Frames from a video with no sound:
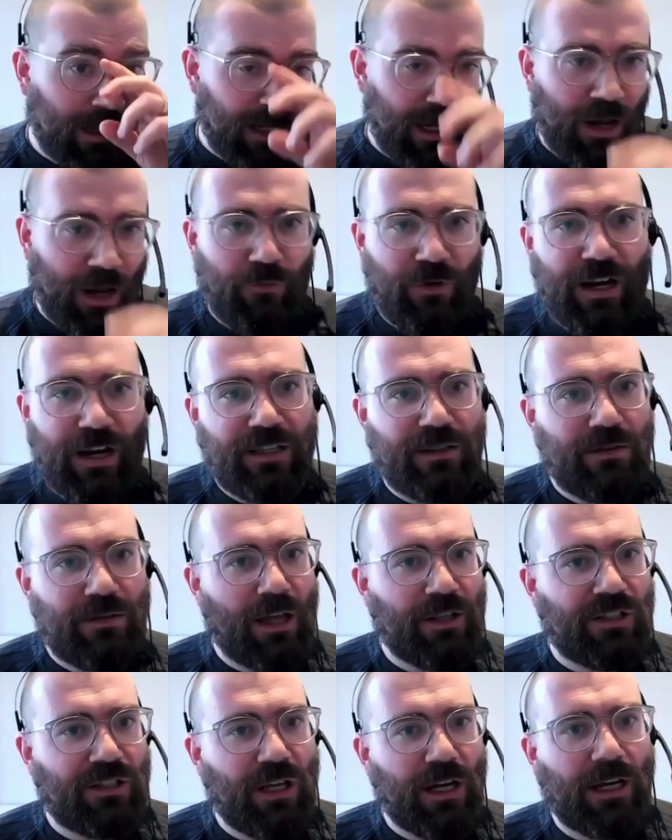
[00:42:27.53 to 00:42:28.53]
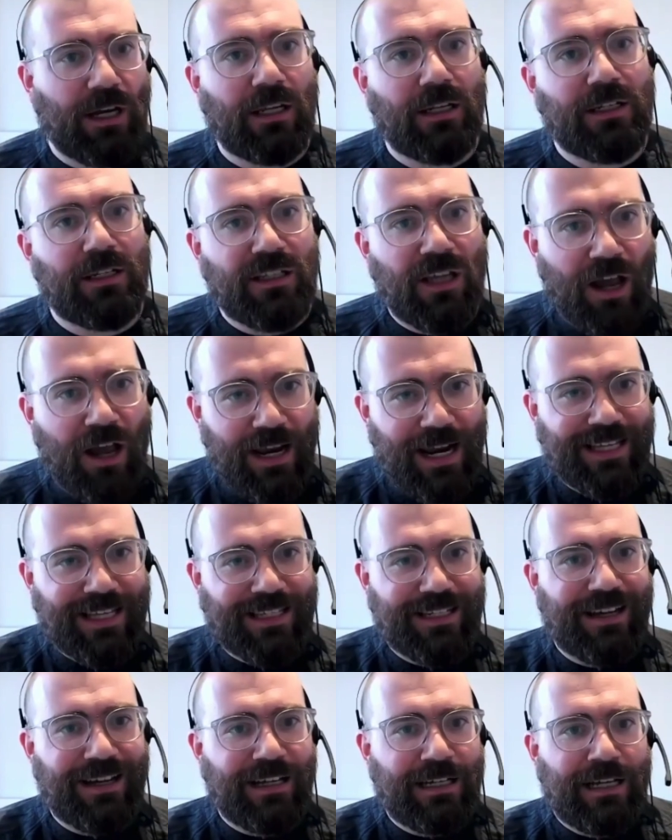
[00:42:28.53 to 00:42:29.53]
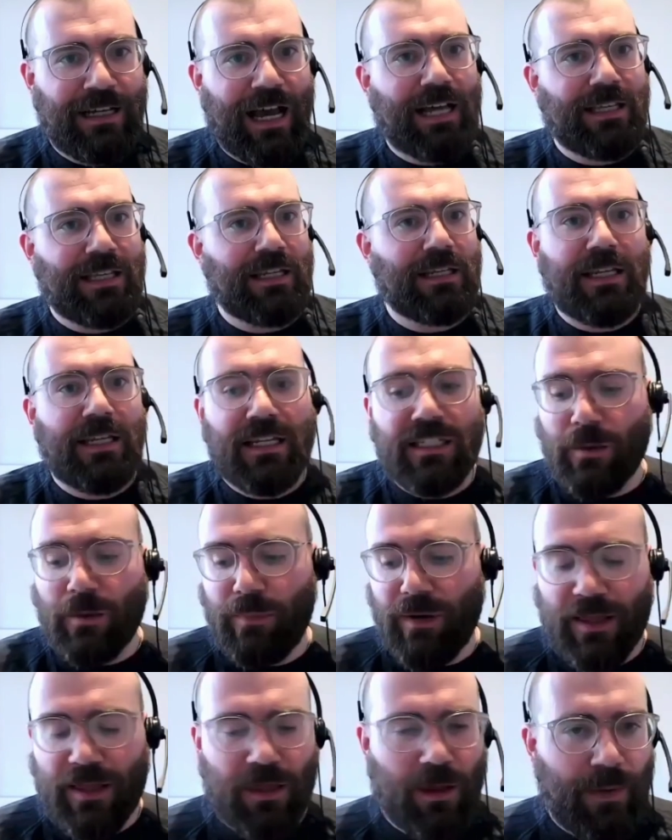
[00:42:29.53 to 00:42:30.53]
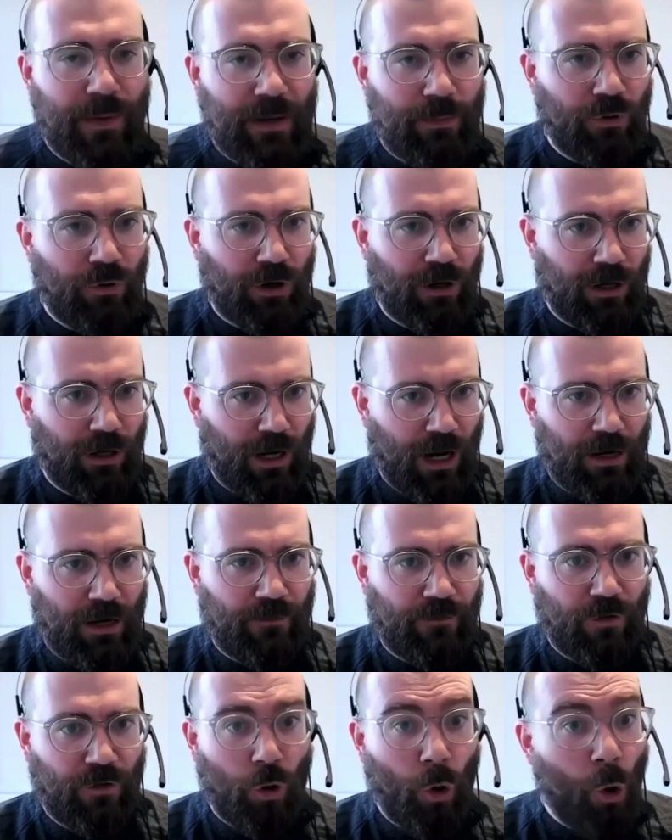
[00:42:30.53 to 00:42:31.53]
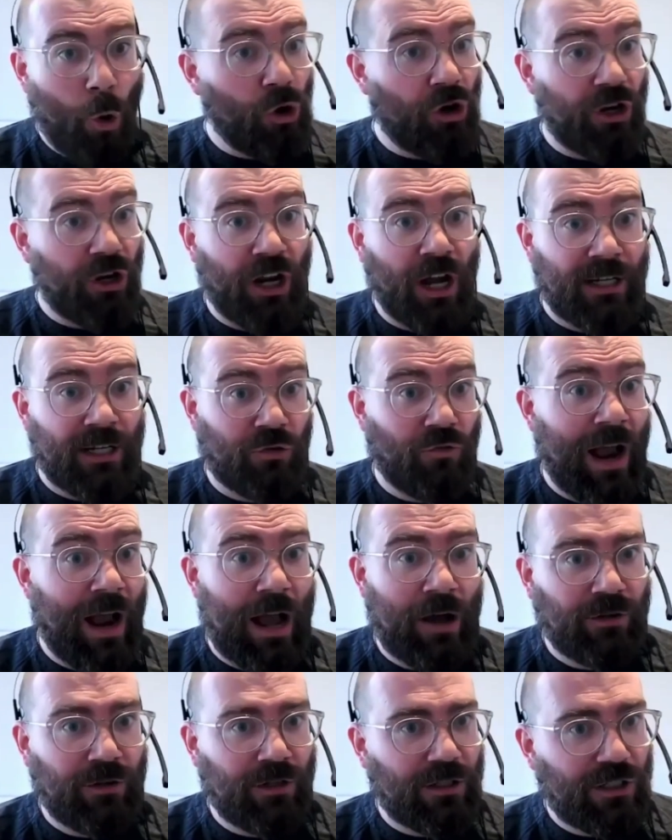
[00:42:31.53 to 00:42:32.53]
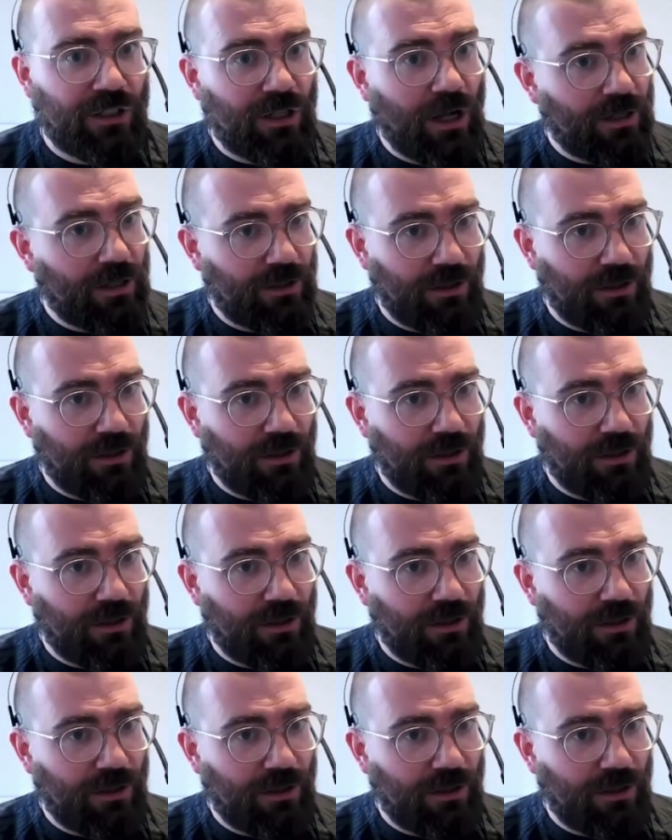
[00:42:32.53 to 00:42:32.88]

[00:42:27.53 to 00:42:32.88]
And really, and circular design as a discipline that people can kind of organize around and start